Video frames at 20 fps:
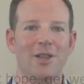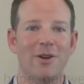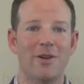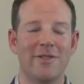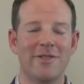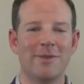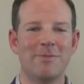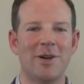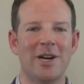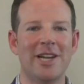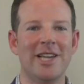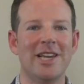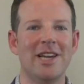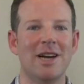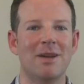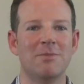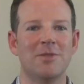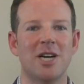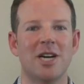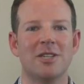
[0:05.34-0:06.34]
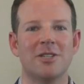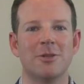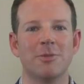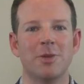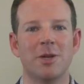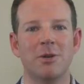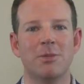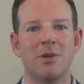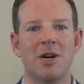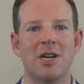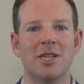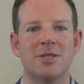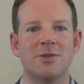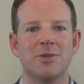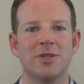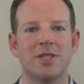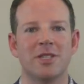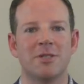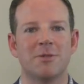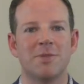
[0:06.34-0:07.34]
Hello everybody, I'm Dr. Bill Moss
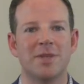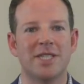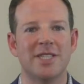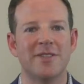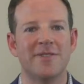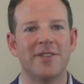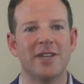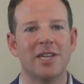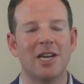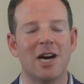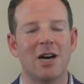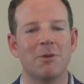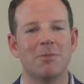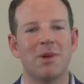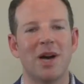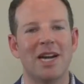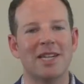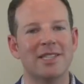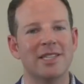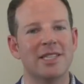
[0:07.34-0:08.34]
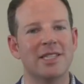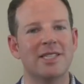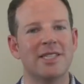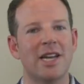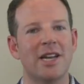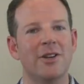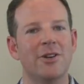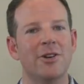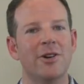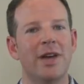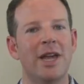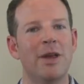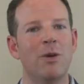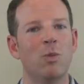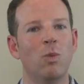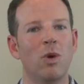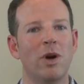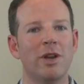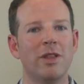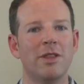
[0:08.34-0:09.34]
with the Specific Chiropractic Center,
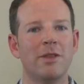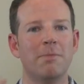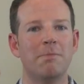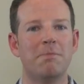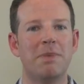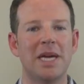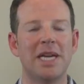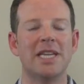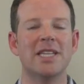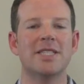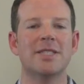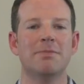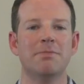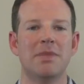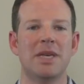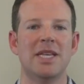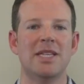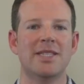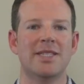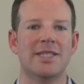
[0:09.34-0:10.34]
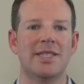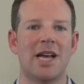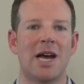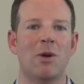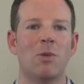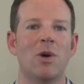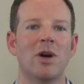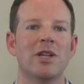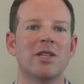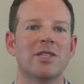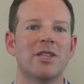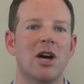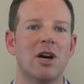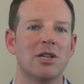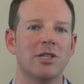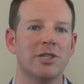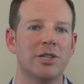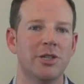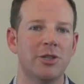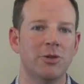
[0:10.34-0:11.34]
and one of the biggest myths I want to
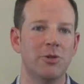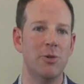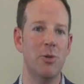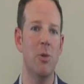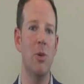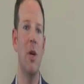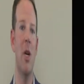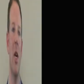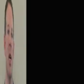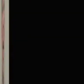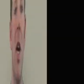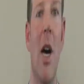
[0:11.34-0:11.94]
talk to you